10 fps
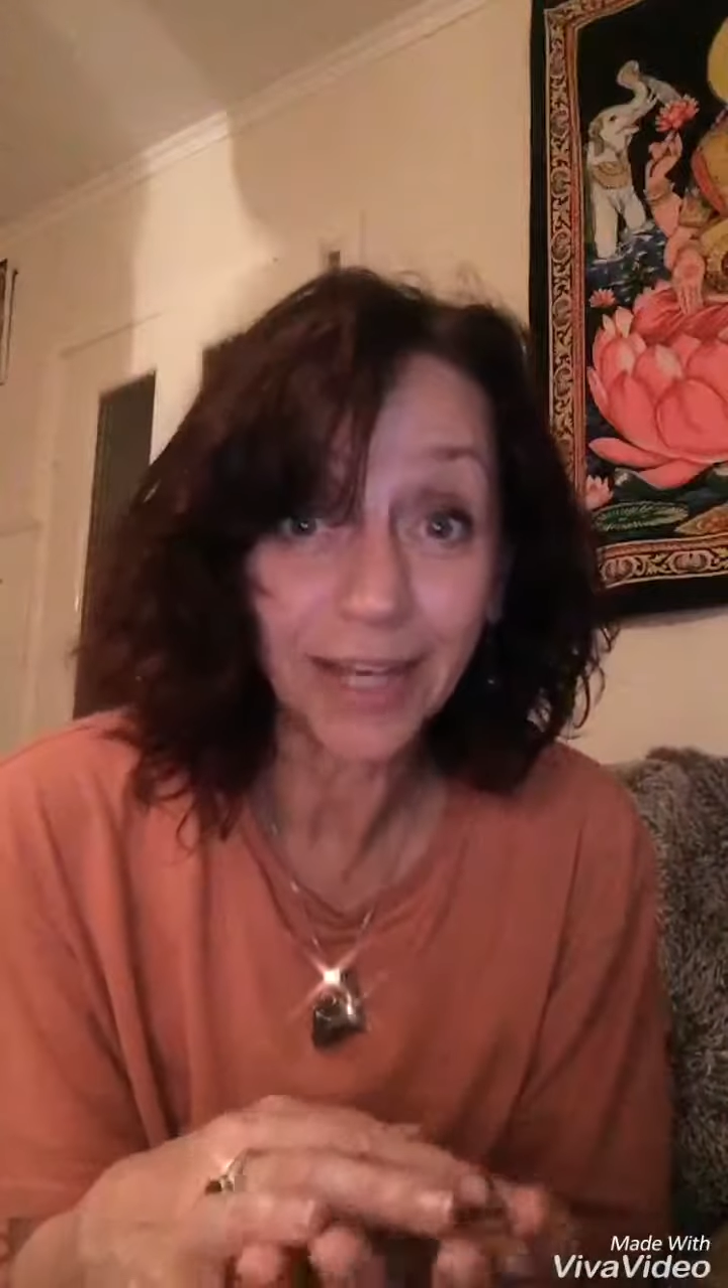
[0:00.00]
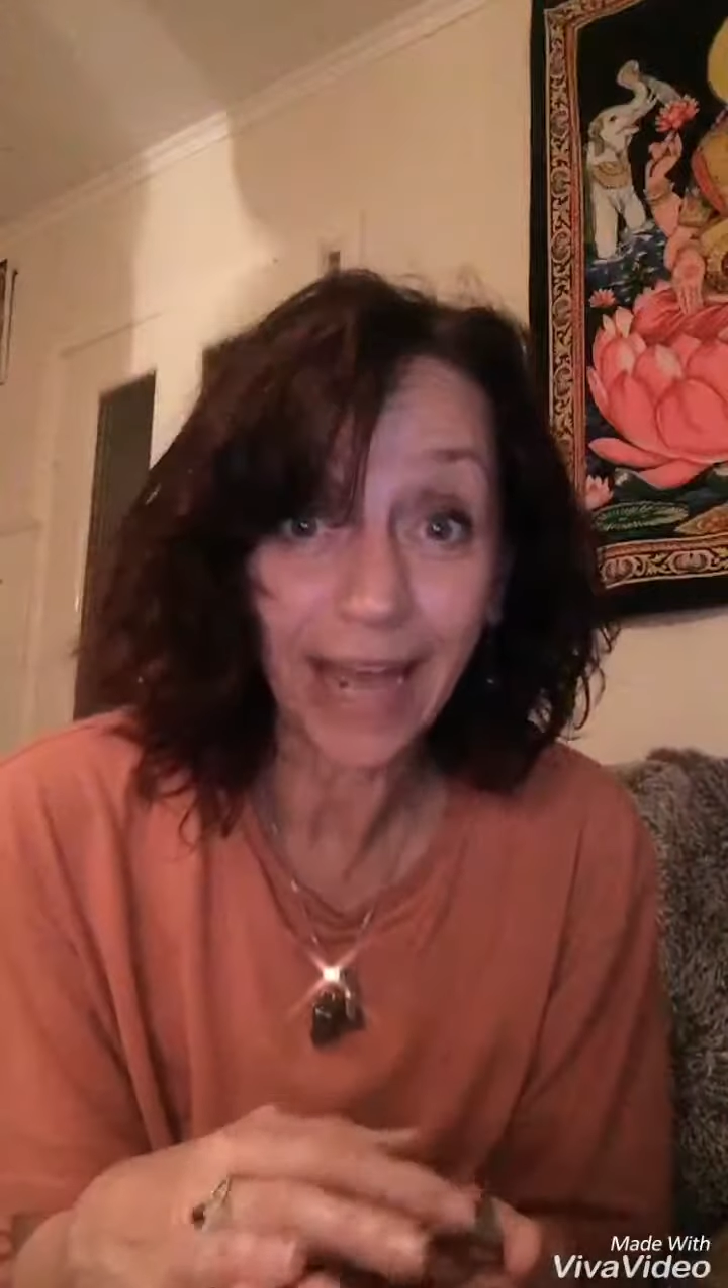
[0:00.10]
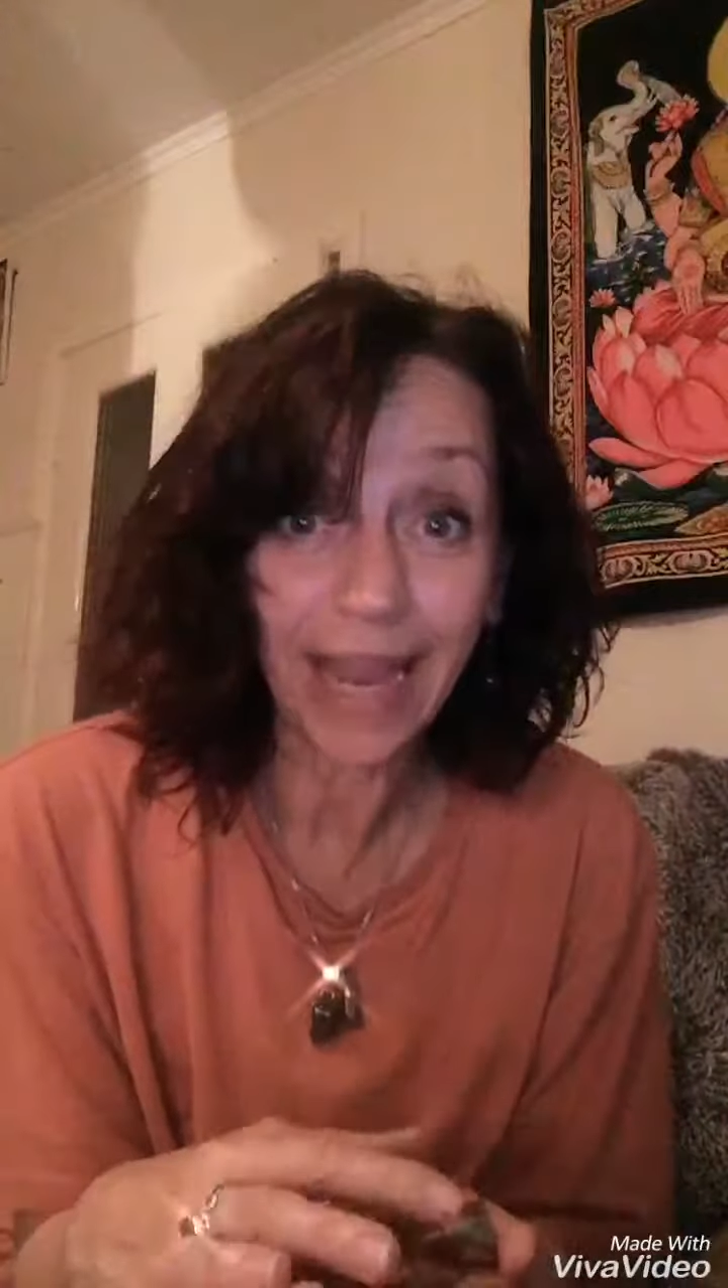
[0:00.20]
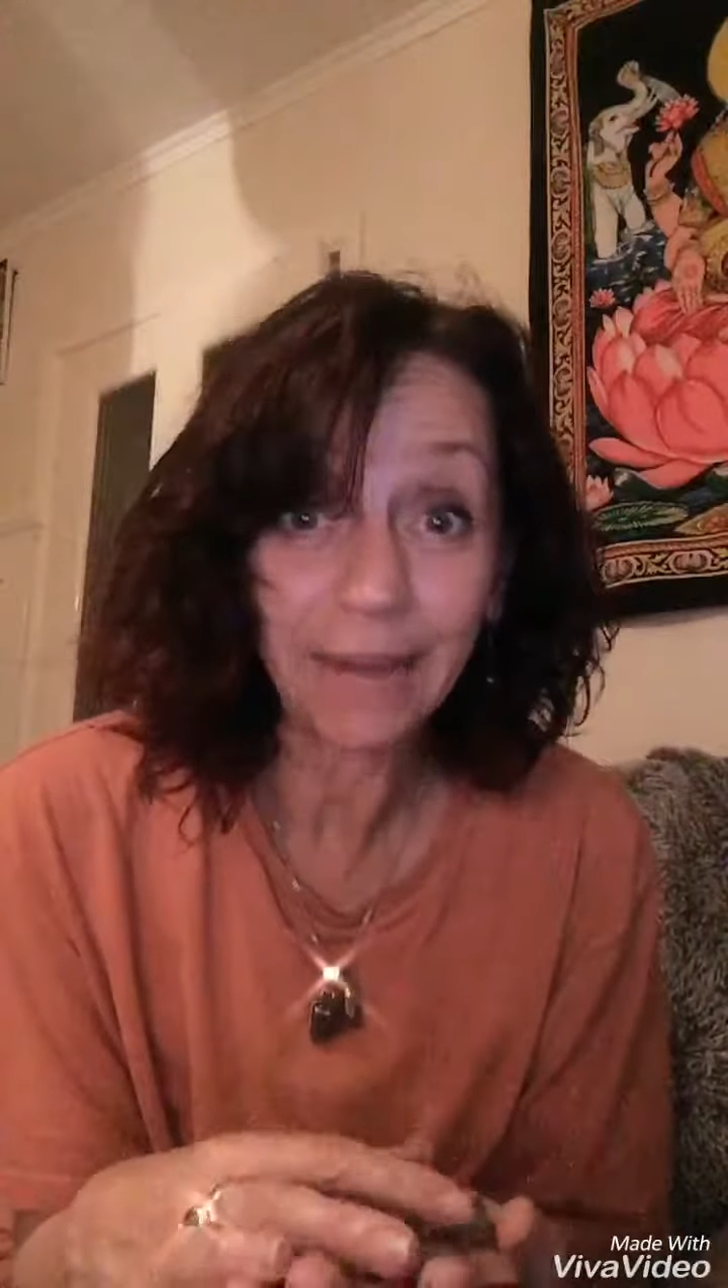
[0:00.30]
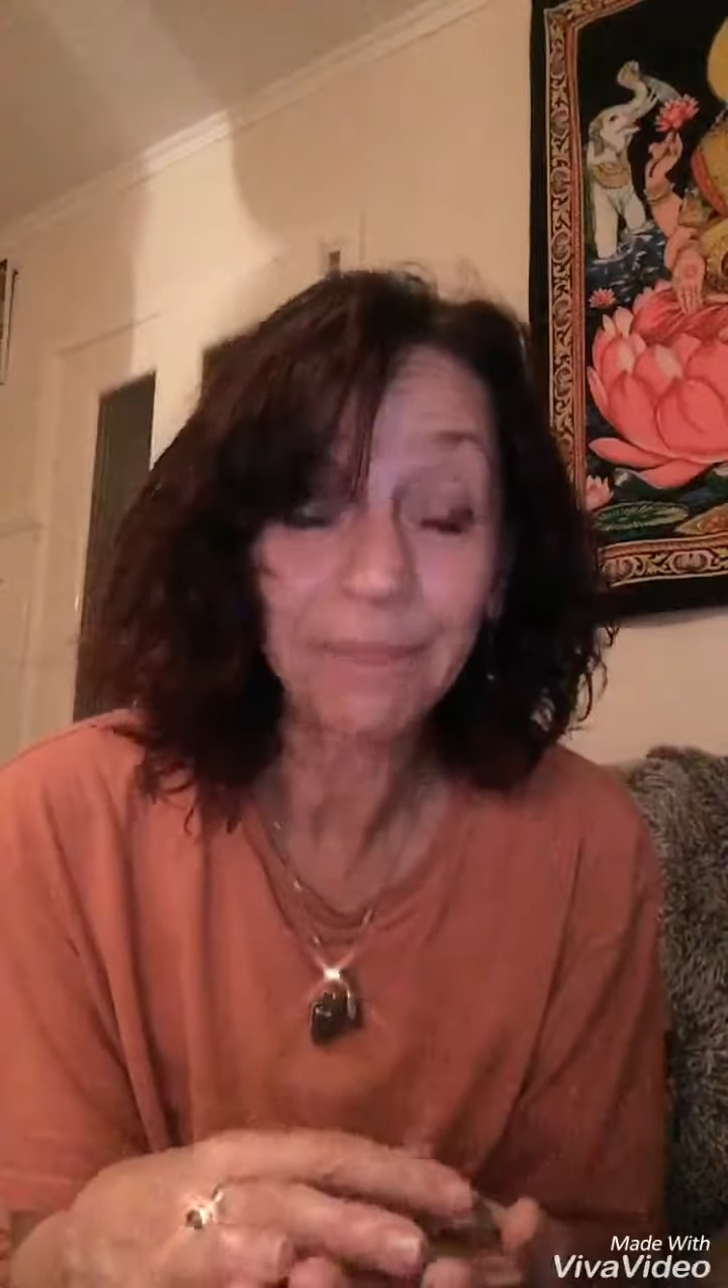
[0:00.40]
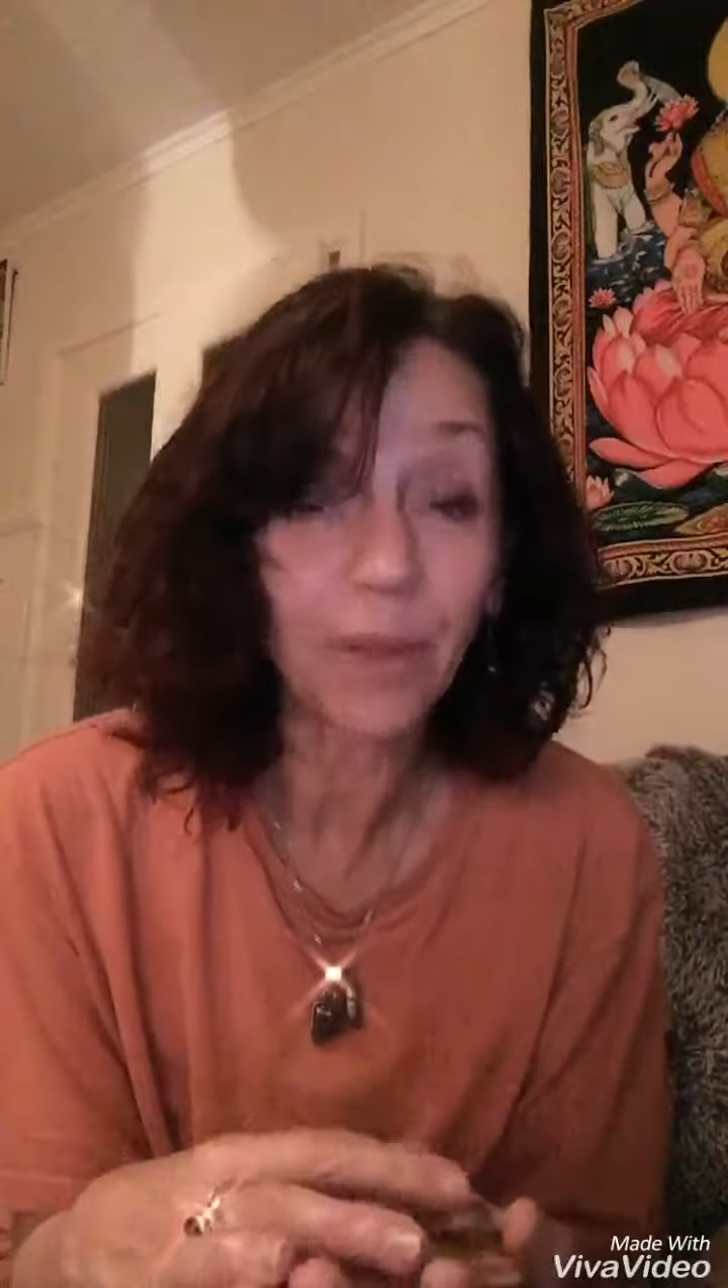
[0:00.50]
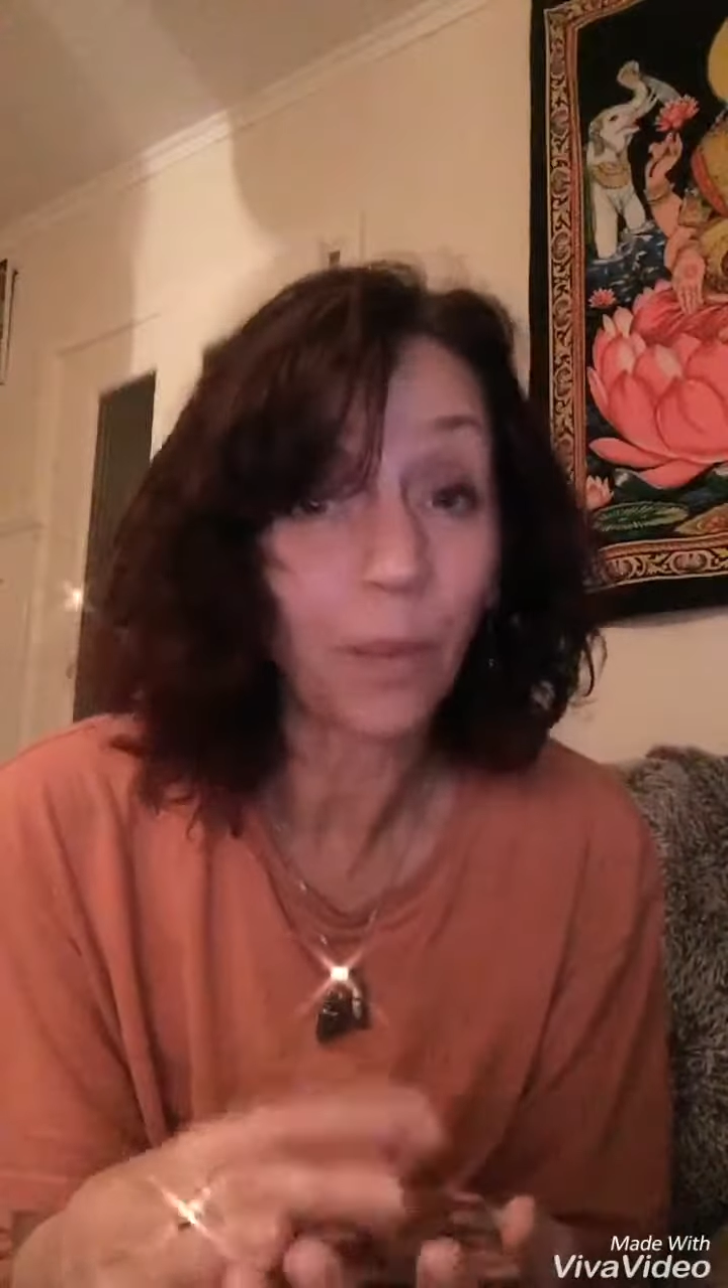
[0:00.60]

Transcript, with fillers: today